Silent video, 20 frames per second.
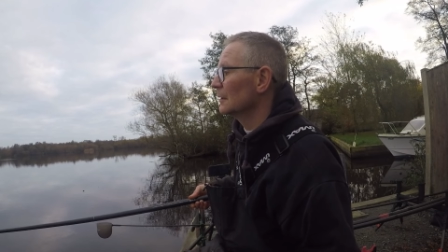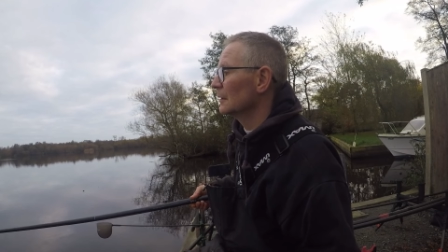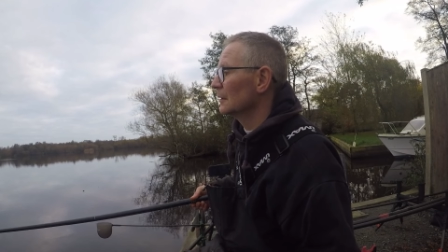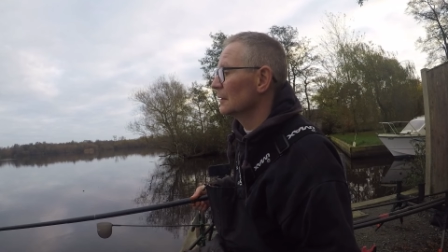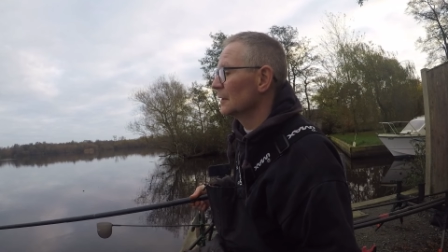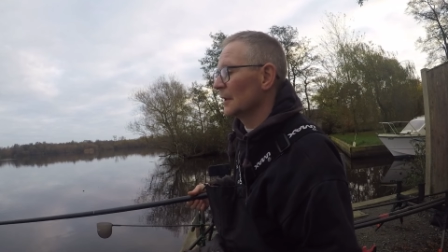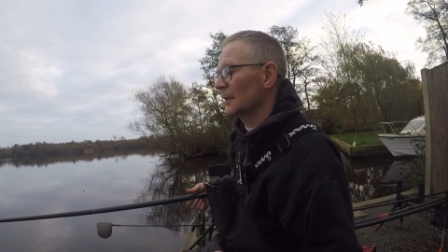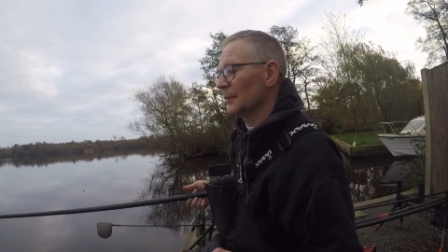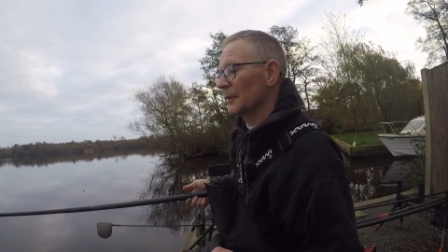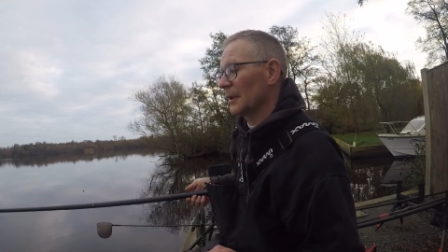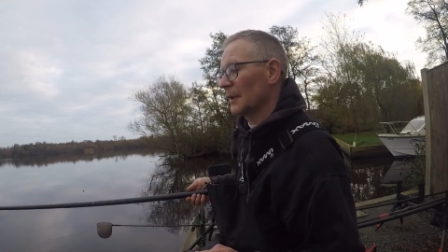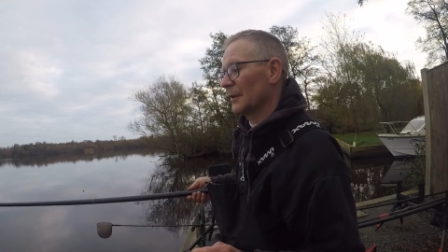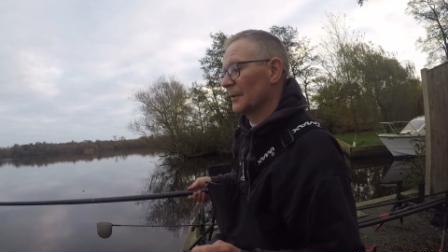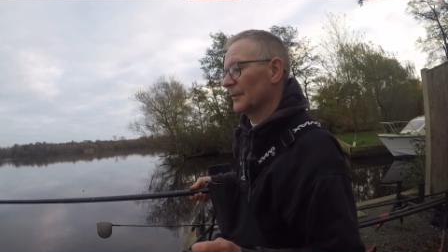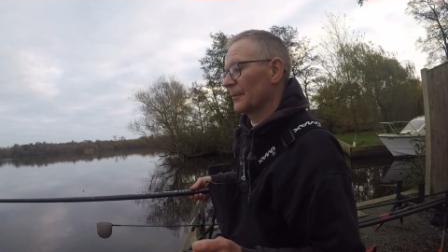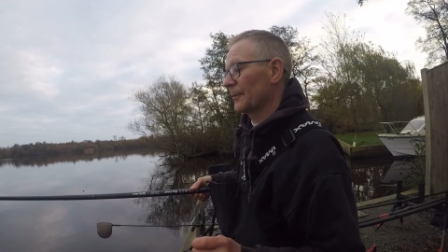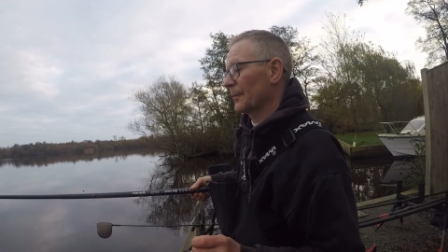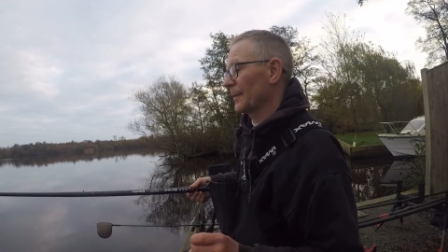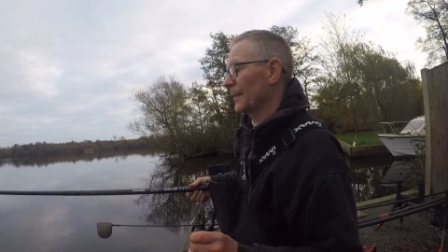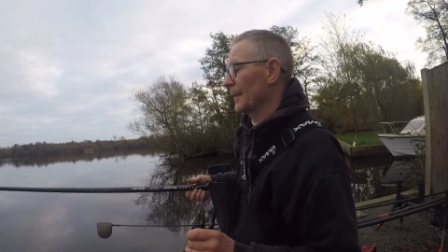There we go.
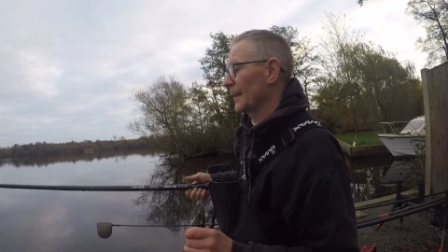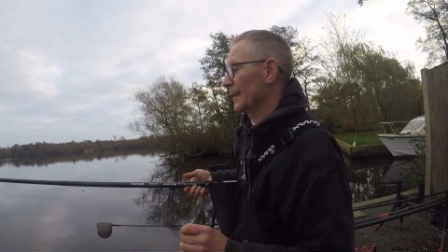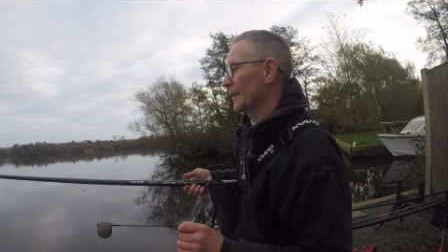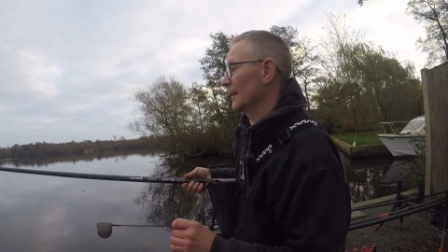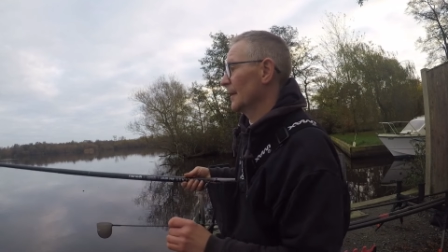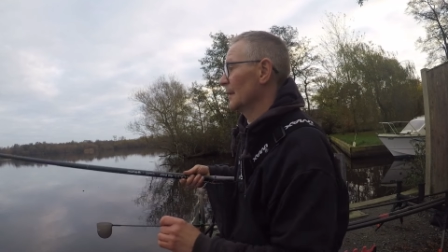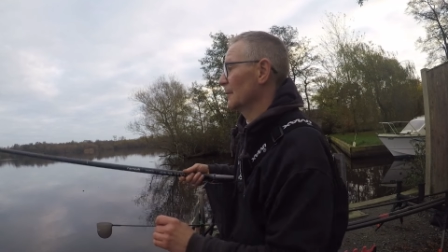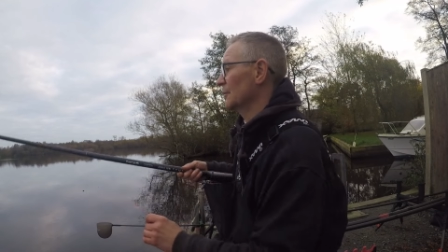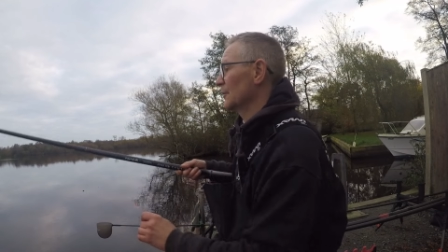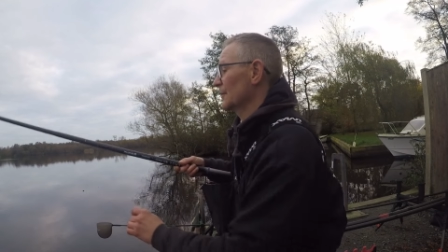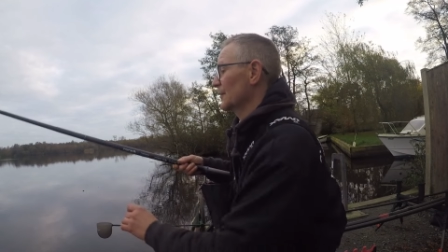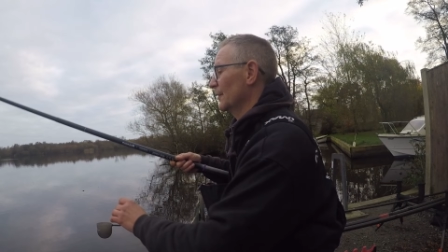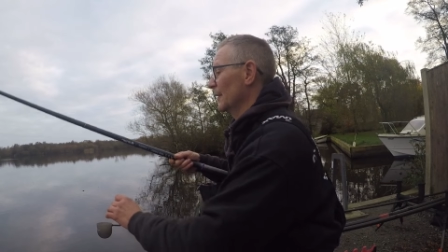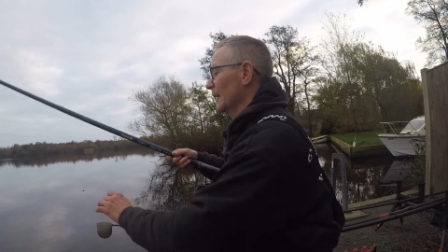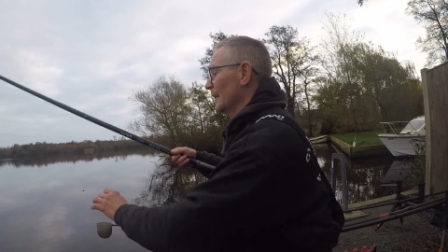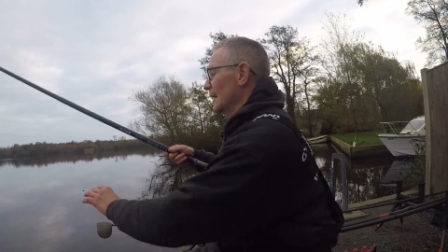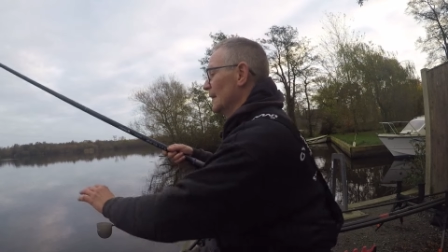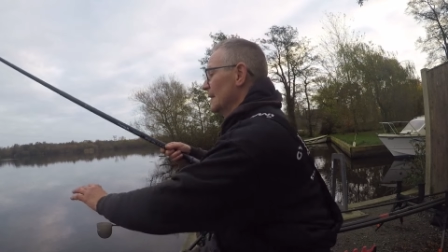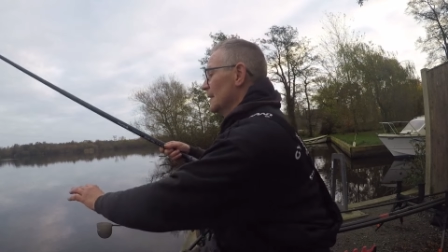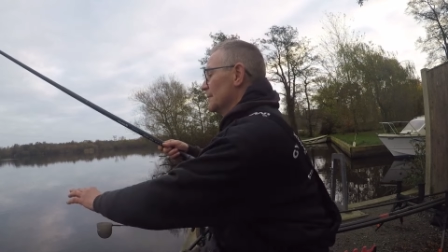I'm just
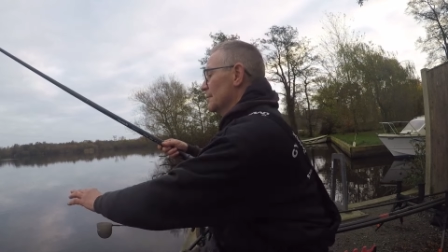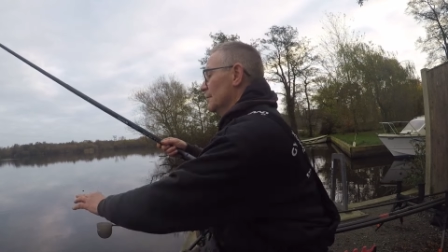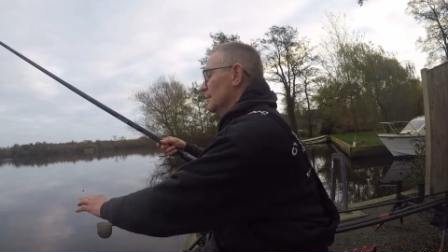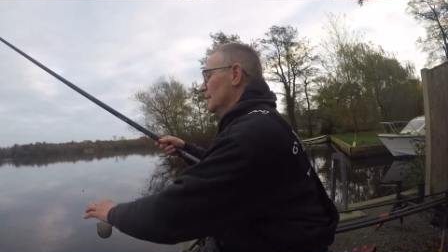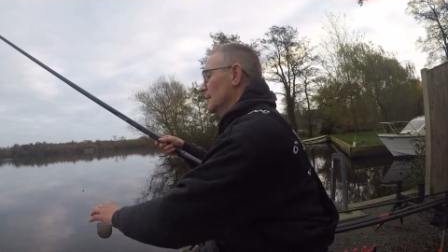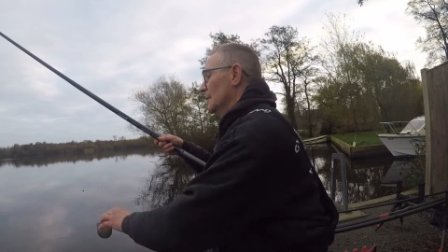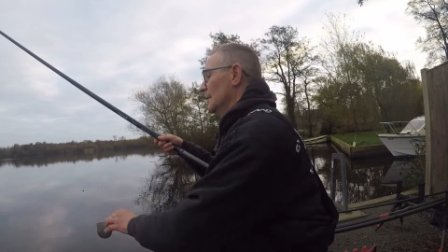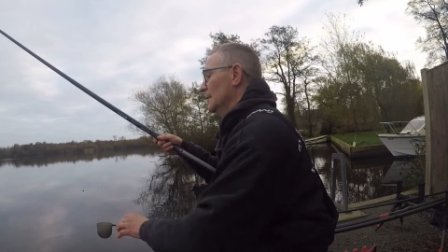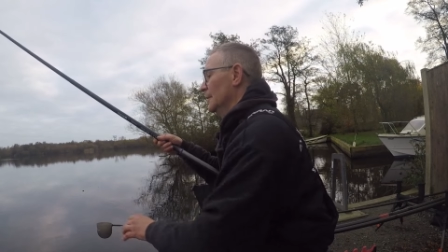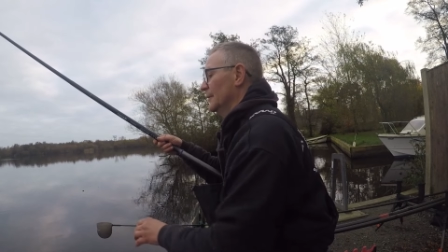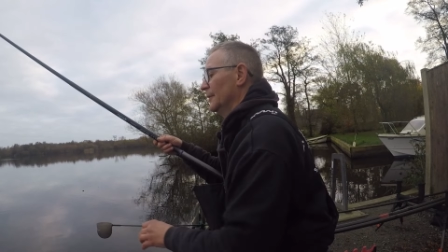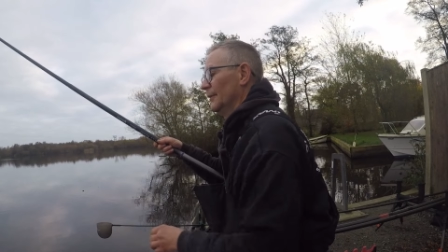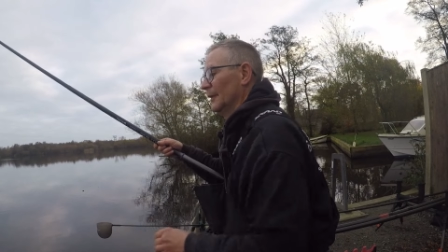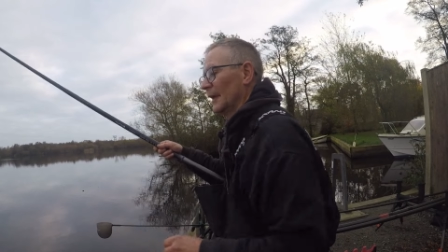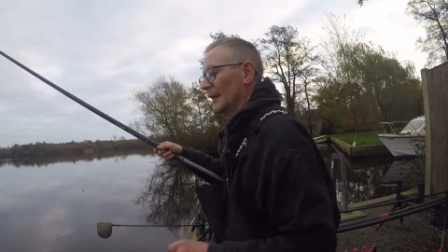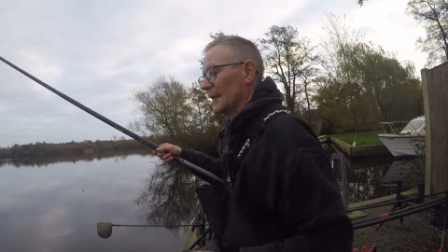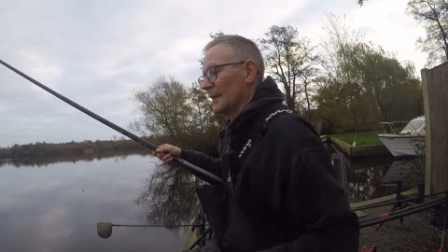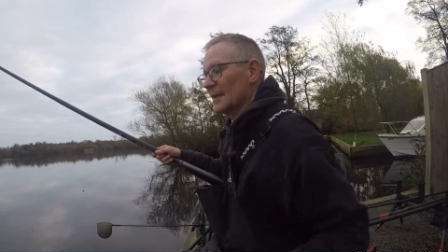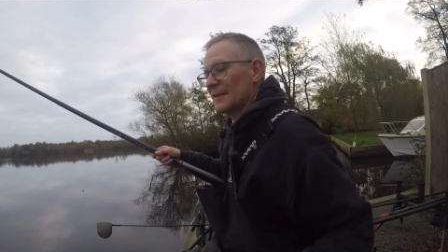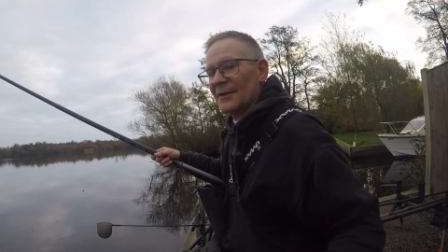flicking this
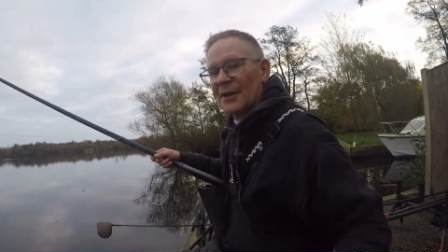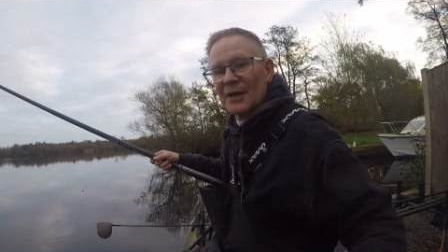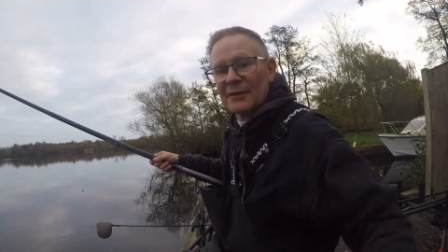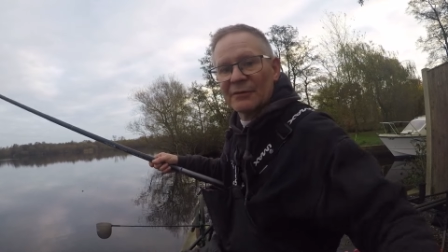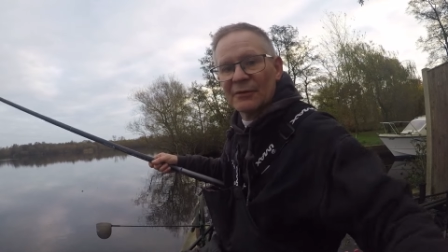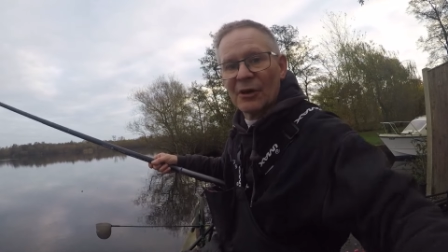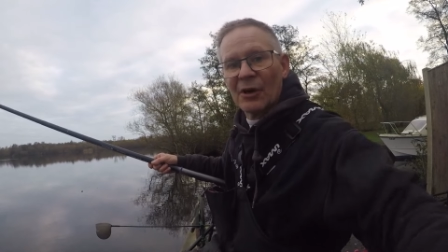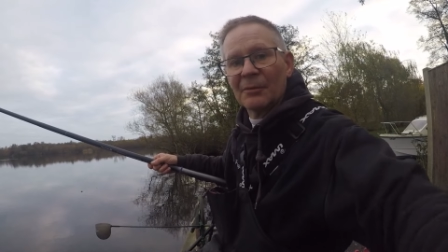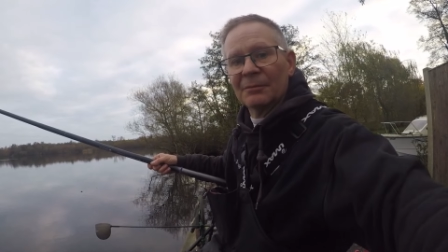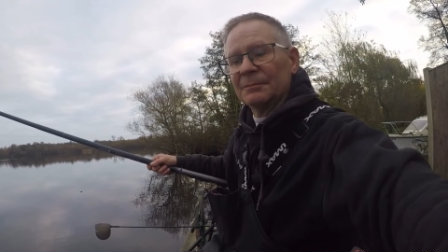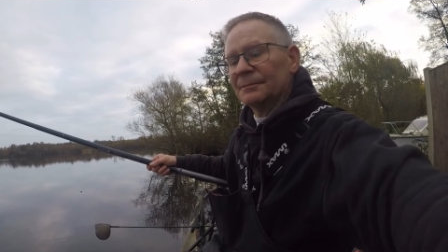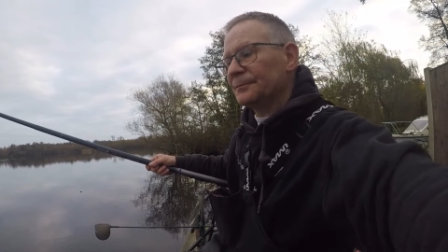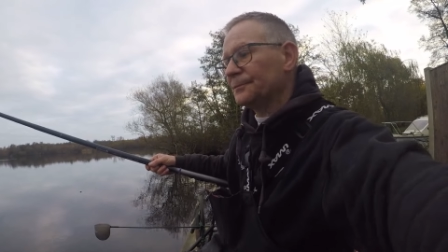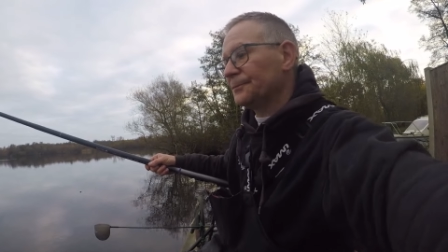flicking this over on.